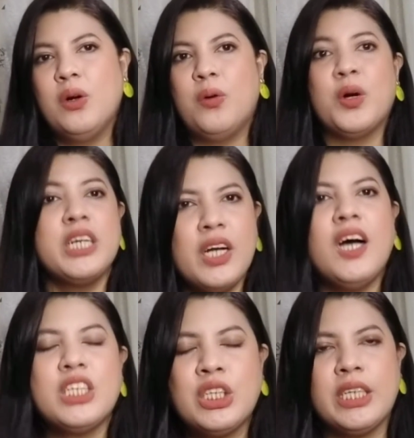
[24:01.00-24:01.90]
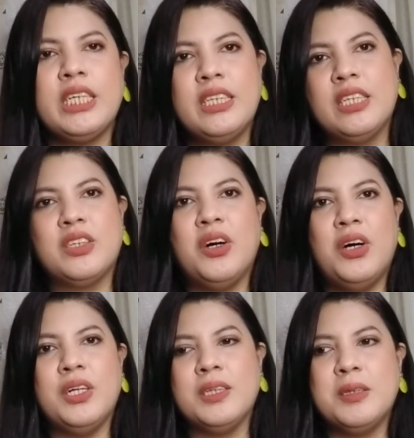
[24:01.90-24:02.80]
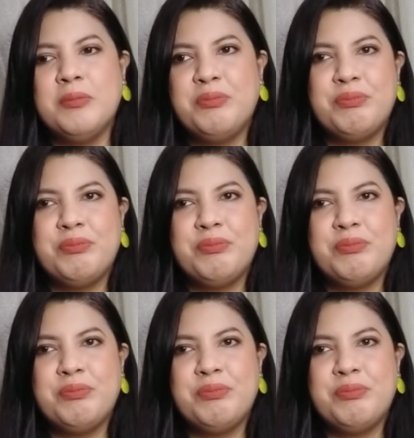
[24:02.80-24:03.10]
or not trained at all,